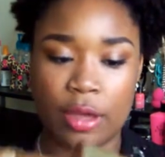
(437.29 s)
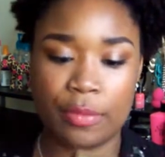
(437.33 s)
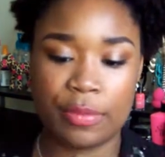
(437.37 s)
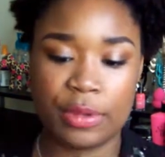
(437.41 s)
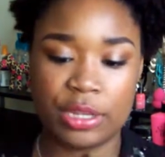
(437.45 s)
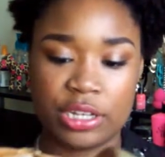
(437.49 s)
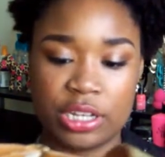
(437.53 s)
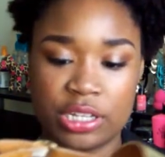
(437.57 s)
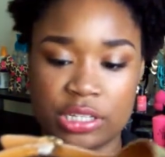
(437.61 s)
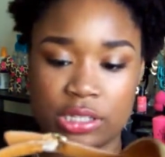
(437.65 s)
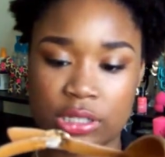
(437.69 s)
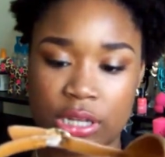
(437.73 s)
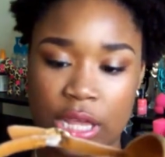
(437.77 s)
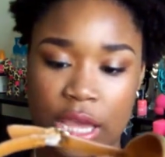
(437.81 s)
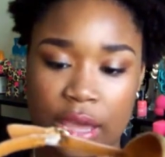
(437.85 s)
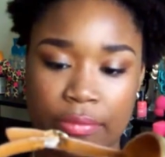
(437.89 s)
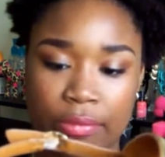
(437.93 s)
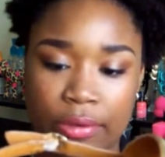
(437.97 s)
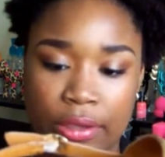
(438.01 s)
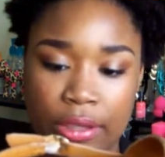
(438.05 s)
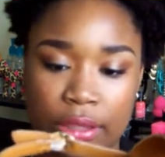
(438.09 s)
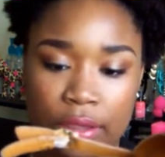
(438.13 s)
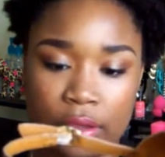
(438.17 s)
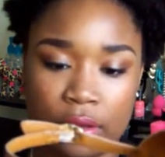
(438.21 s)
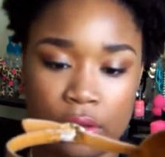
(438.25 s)
It doesn't have a
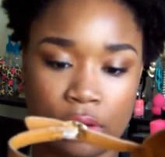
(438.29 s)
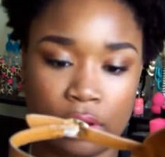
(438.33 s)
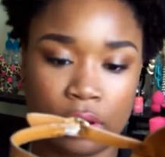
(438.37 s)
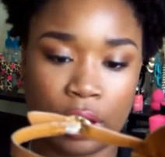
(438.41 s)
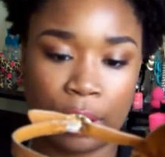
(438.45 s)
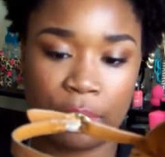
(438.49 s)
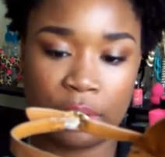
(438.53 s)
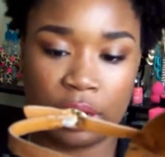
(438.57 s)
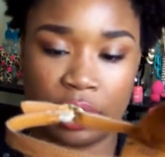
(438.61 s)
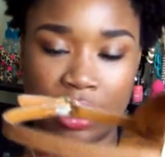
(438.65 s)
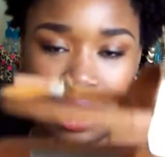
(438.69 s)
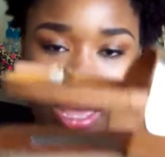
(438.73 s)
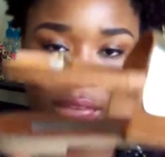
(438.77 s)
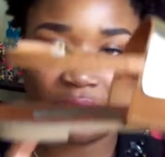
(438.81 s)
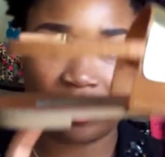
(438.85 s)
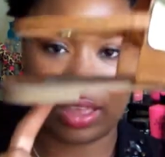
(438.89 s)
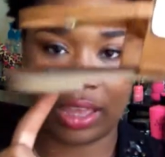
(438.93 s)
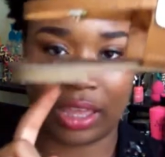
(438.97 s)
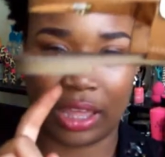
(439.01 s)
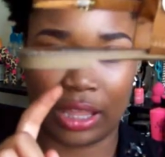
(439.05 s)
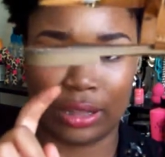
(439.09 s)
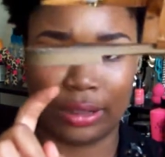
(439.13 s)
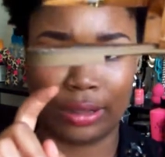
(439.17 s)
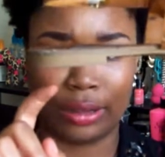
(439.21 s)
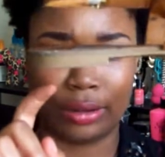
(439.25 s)
heel. I mean, it has
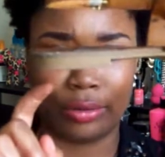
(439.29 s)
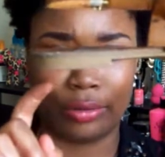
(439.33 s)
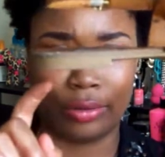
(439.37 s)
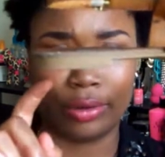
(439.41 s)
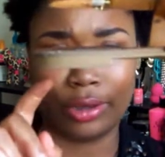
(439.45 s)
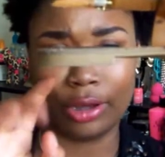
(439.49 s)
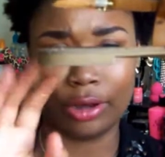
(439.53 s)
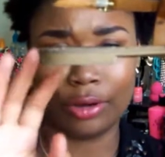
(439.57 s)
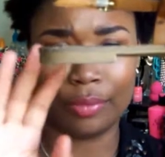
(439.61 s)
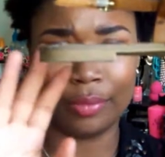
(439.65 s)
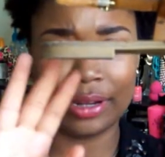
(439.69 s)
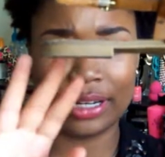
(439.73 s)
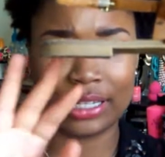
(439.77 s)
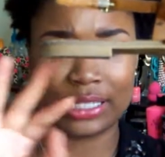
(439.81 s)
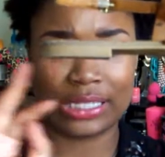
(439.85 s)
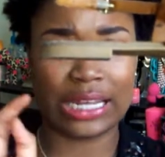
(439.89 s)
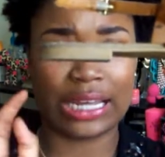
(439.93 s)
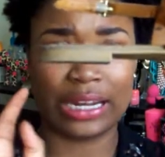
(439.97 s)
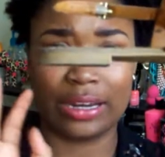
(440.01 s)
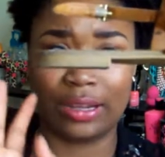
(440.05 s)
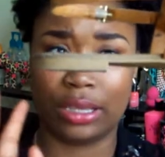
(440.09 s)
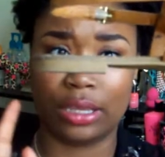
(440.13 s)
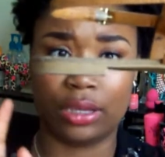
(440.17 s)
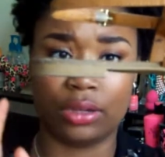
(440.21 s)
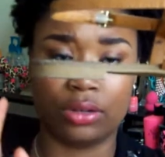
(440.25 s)
like a little heel, but it's
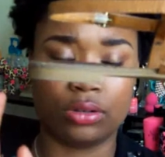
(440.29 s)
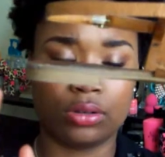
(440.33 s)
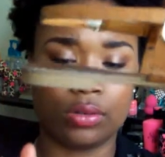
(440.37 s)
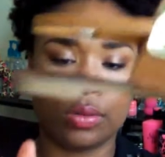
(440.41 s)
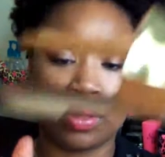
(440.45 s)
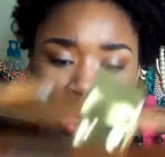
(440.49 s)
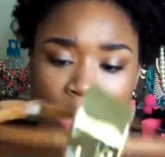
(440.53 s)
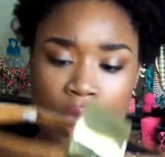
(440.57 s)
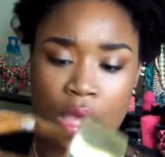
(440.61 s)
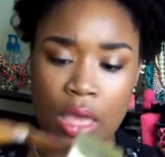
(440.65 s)
not a heel.